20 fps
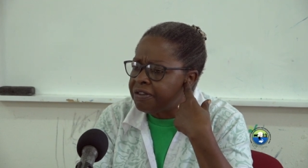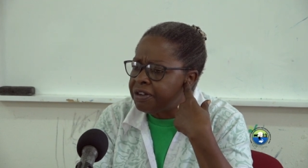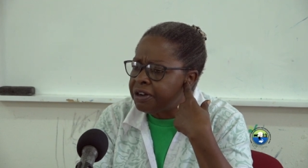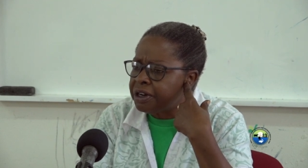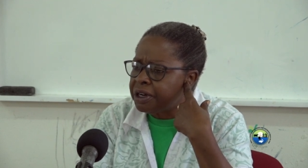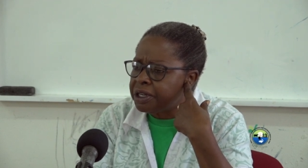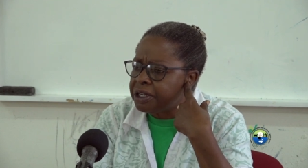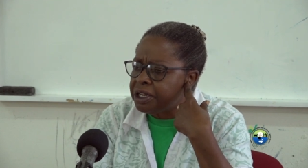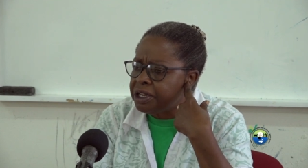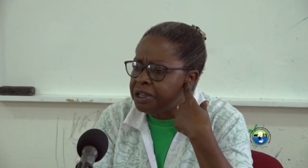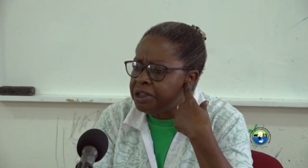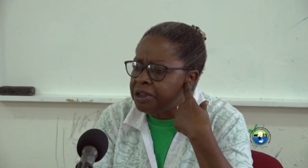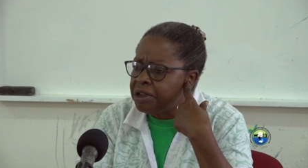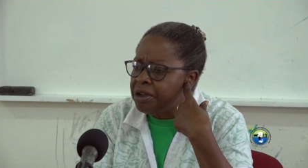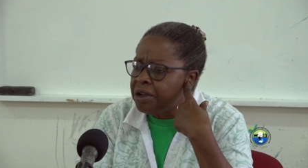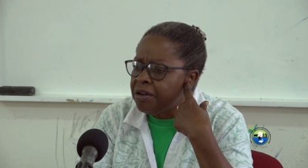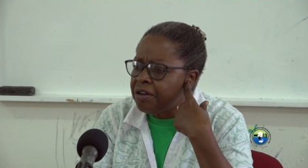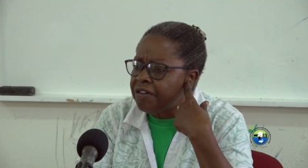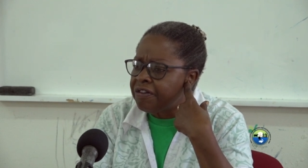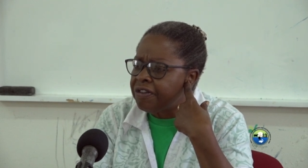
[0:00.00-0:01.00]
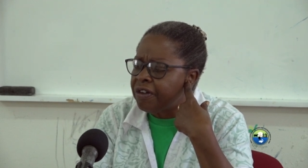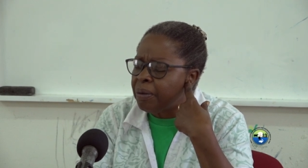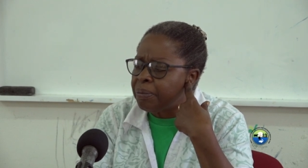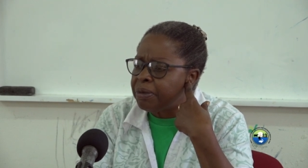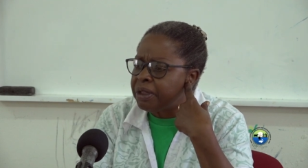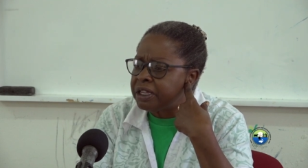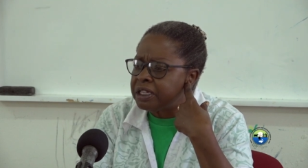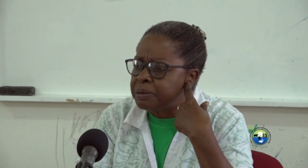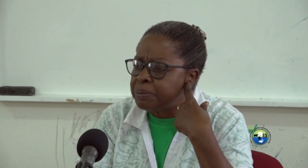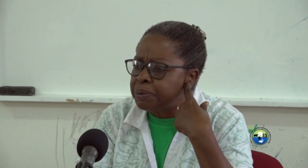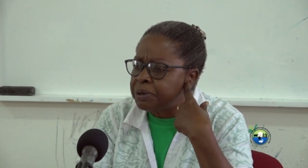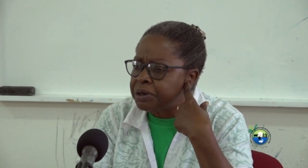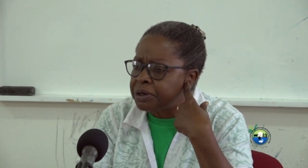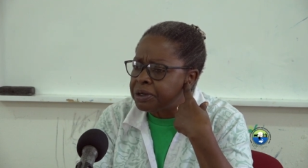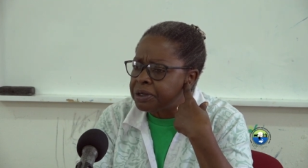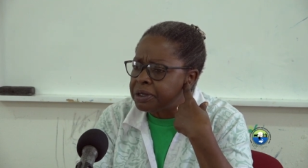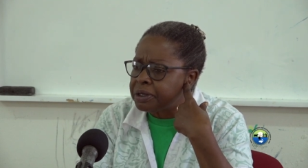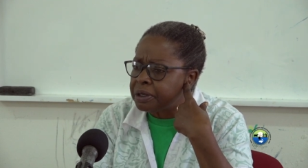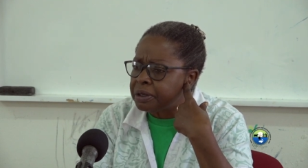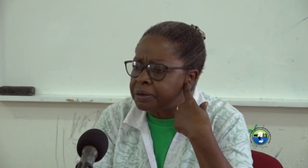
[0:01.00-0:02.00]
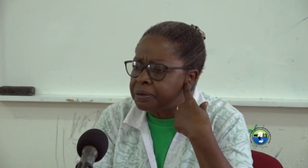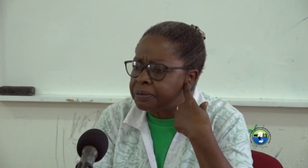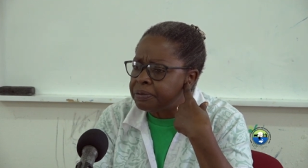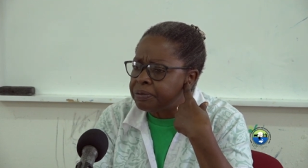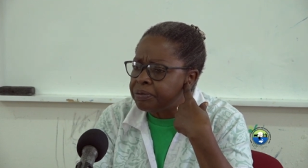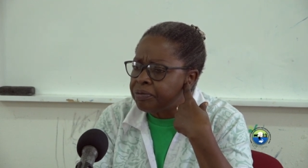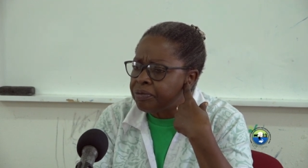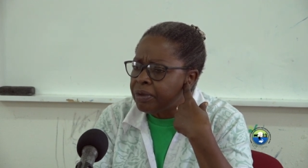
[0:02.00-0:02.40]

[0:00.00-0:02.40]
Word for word: honey from this person